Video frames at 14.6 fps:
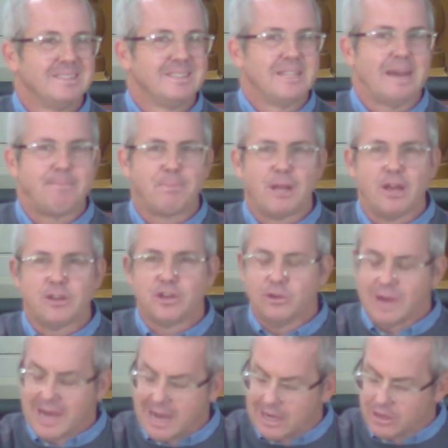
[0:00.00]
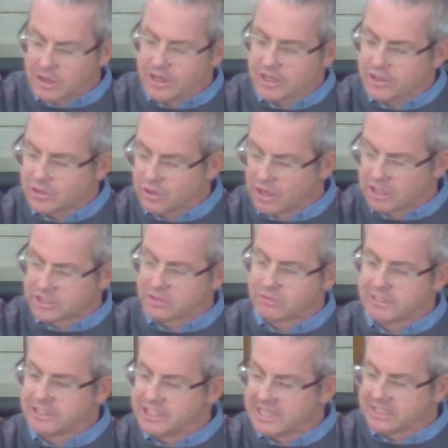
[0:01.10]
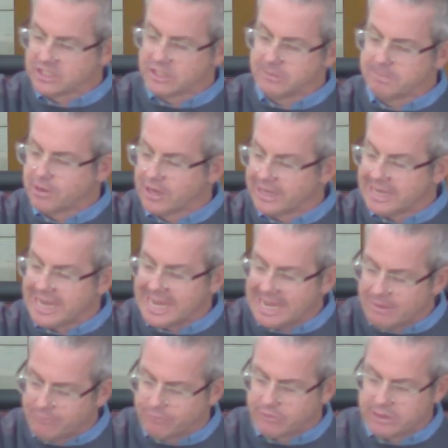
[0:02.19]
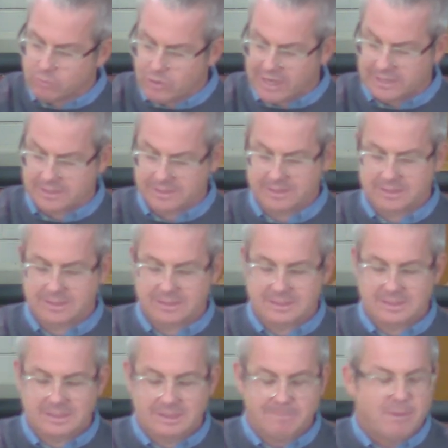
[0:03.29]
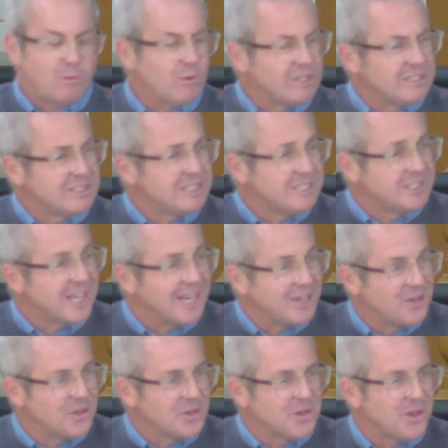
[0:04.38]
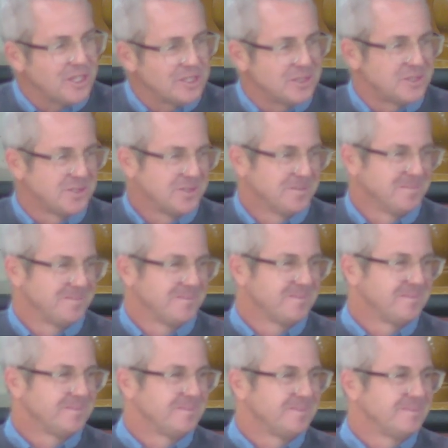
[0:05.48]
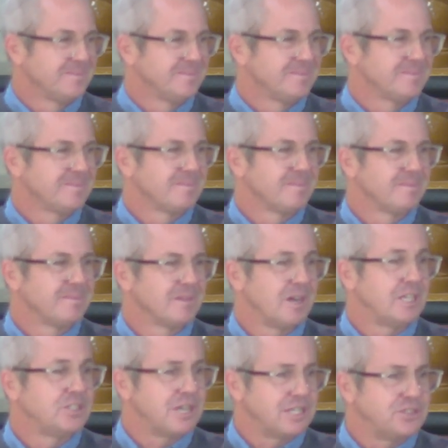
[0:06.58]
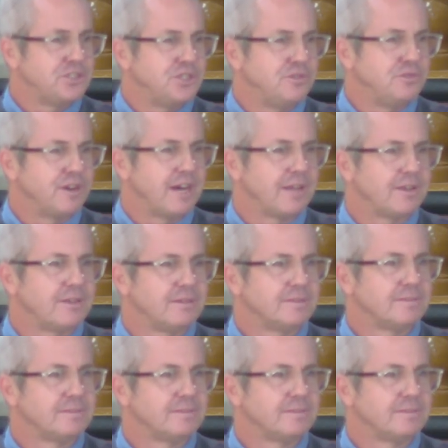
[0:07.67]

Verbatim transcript: That bloke who hung on a cross, rejected by everyone. But what does he say on the cross? I trust you, Father.